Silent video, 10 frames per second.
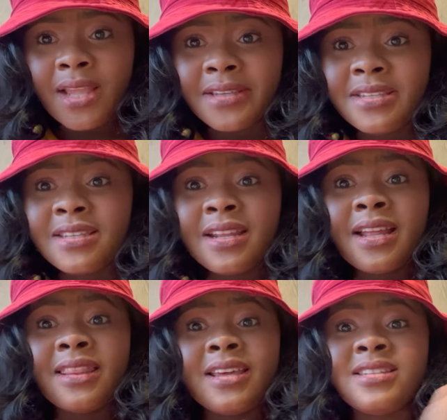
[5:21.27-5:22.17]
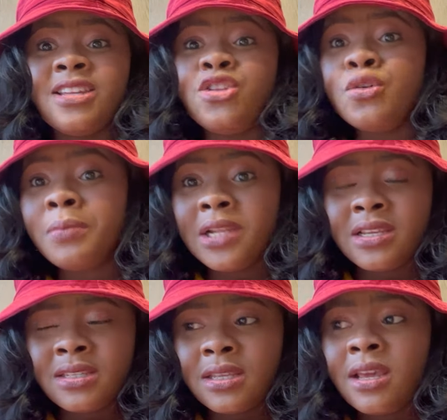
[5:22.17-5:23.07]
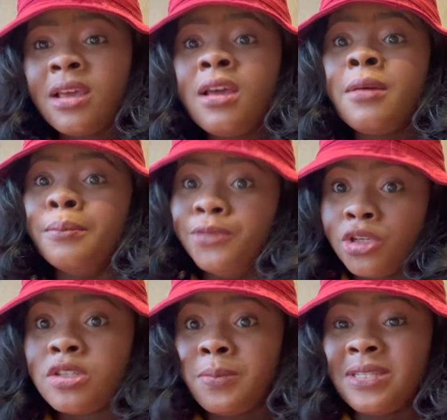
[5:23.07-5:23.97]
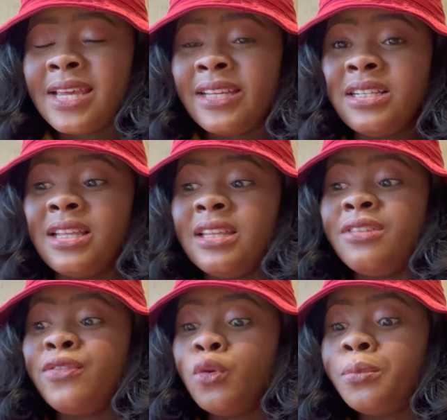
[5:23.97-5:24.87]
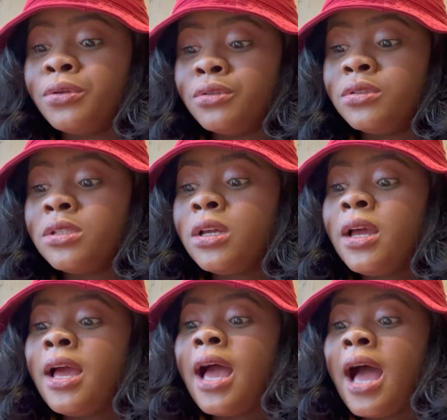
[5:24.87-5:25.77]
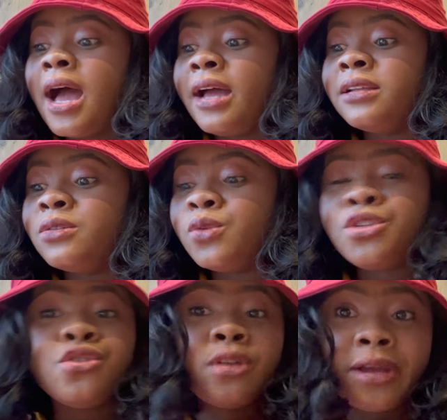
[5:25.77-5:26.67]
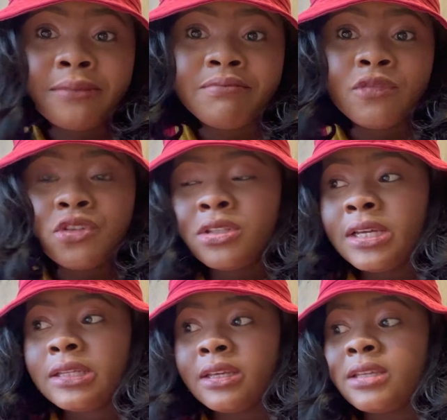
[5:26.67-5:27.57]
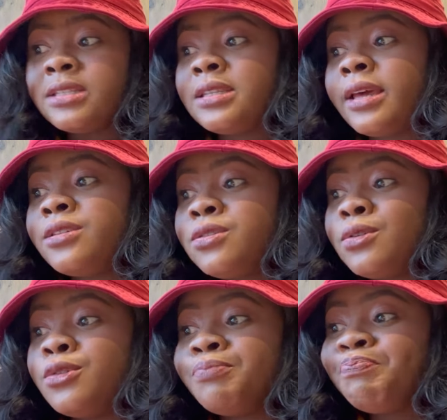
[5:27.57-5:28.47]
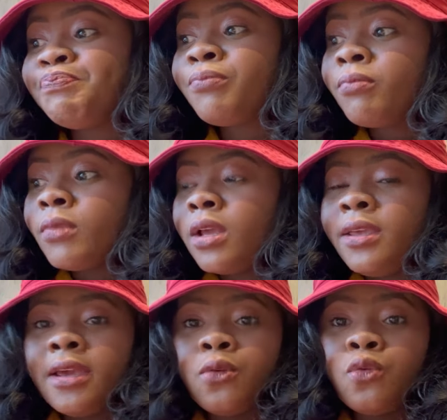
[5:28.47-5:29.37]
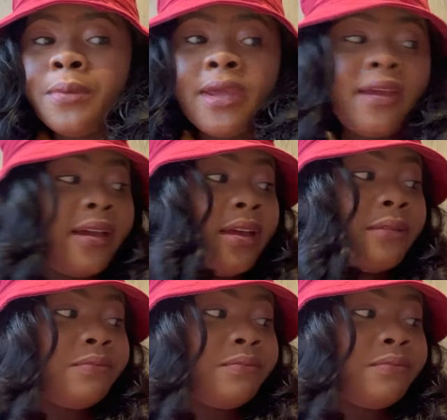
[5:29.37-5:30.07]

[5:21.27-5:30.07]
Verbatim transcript: she said that there is a new place just beside it that they've opened and we should try we should take the kids there so yeah we'll be here